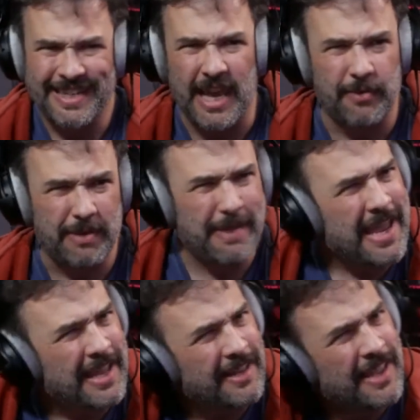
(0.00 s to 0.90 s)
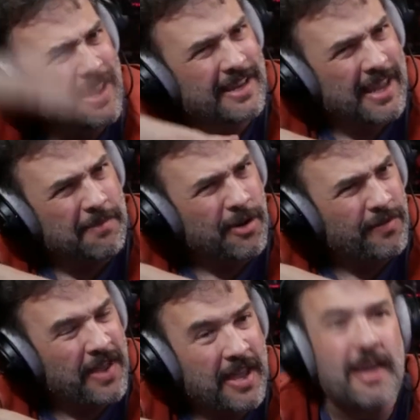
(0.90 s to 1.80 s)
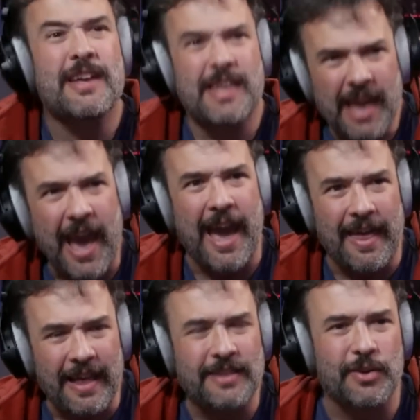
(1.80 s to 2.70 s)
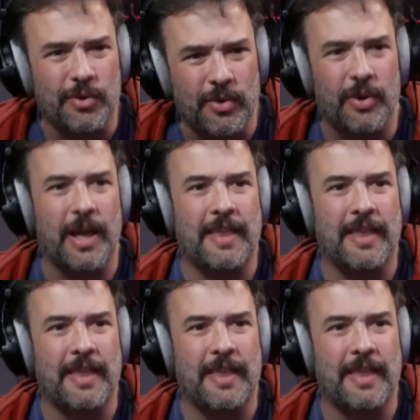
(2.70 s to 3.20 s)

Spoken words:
Can we make it a D&D movie? Yeah, that's cool.